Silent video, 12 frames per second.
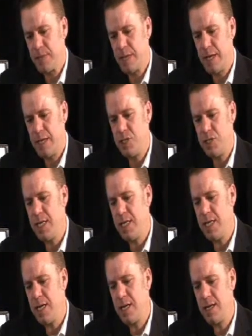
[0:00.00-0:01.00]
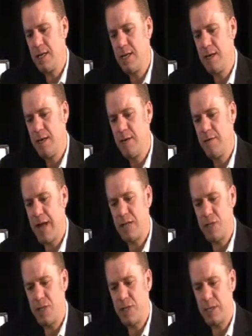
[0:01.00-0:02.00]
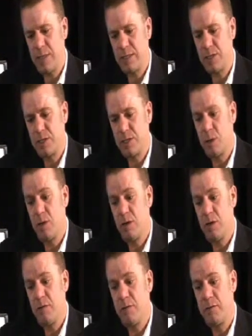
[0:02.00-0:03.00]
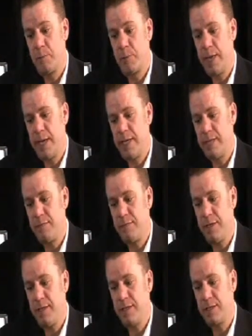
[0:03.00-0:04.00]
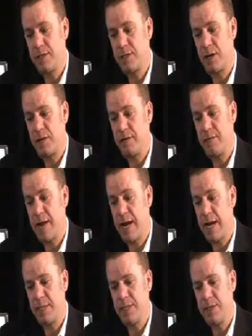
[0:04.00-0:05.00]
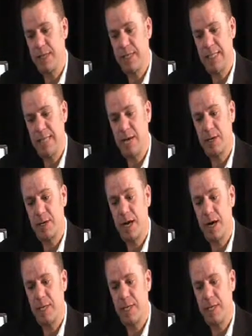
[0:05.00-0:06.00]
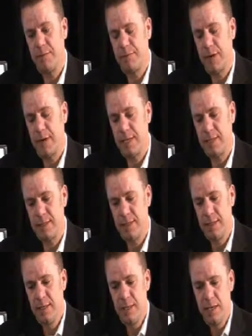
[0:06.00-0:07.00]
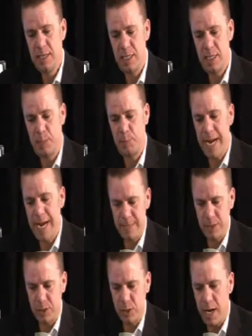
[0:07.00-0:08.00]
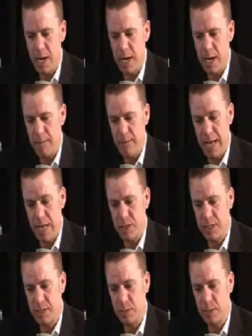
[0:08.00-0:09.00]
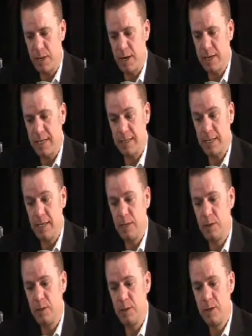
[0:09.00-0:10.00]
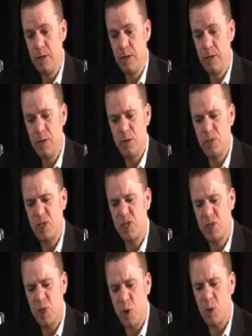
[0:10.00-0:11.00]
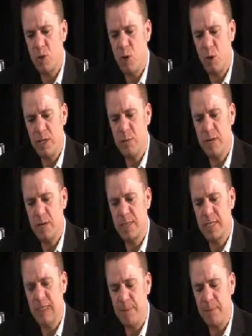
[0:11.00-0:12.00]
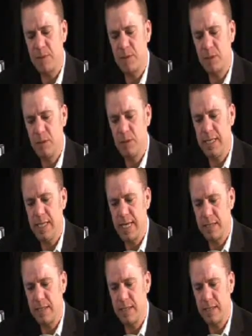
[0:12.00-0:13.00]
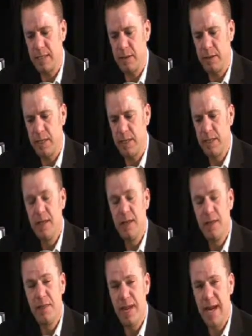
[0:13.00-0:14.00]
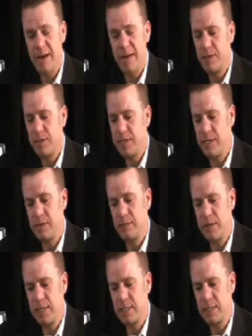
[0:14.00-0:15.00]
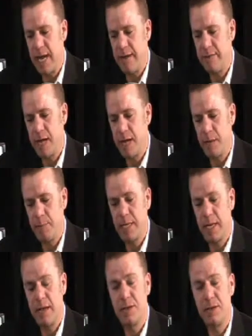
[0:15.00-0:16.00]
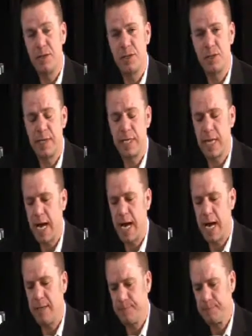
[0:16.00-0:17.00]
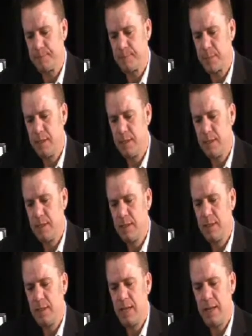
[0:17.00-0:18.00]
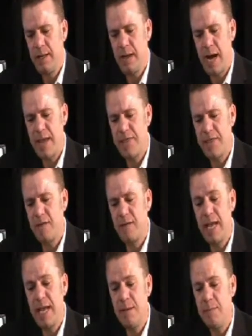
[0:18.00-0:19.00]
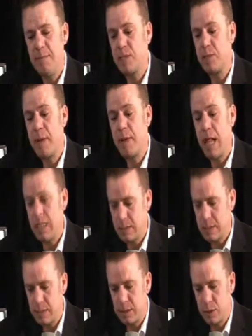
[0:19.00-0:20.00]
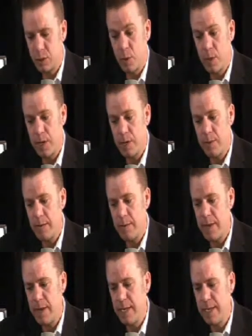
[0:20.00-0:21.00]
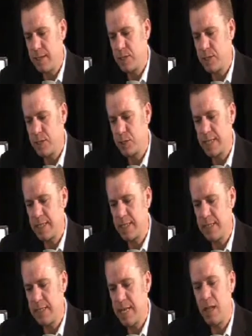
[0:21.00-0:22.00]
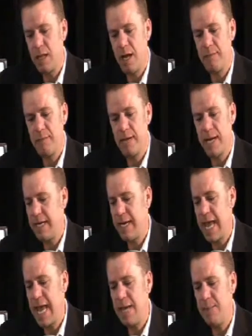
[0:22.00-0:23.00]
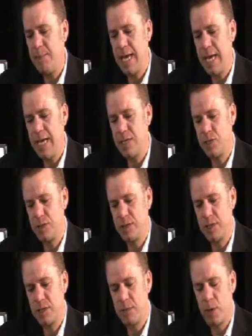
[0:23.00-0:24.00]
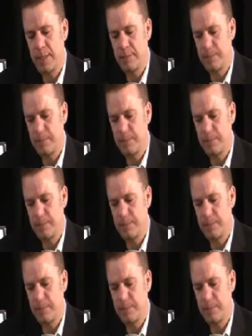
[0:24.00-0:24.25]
Jean Valjean once stole a loaf of bread to feed his starving family during a down economy in France. Despite this crime, Valjean is regarded as a hero who stole only when it was absolutely necessary. Then after, he devoted his life to helping others and serving God. I thought of Les Miserables' story when I read a distressing tale of it in an ABA journal this morning,